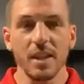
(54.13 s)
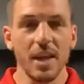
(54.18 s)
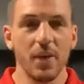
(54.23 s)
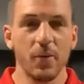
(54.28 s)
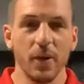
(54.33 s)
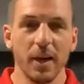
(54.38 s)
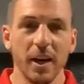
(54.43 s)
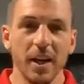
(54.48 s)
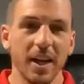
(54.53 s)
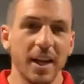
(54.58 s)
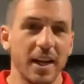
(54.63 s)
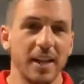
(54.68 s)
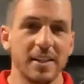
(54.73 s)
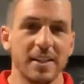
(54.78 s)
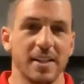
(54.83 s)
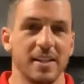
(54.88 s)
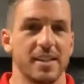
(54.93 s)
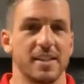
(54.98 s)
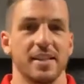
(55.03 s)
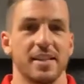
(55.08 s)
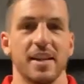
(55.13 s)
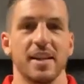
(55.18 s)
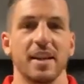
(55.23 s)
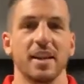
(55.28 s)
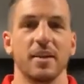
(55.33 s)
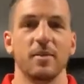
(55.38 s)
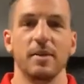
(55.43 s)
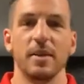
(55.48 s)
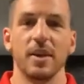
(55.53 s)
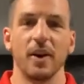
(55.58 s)
And we're going to get into this. It's not
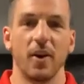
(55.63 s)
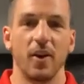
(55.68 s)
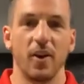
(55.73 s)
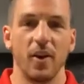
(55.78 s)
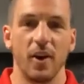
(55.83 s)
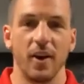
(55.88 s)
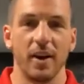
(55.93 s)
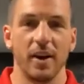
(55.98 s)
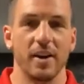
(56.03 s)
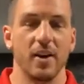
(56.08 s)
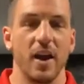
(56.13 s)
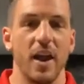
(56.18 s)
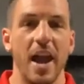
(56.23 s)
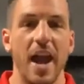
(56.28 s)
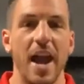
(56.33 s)
going to be hard.